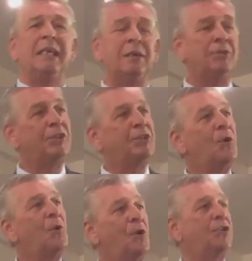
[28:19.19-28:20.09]
He was
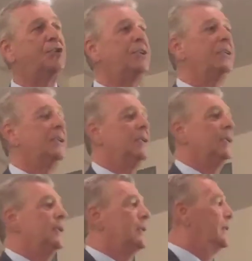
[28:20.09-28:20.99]
scourged
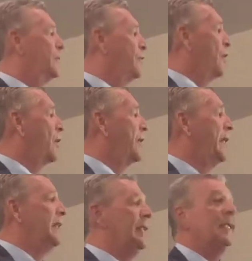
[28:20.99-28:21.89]
for our
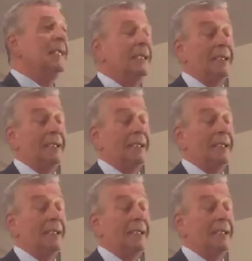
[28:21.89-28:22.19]
healing.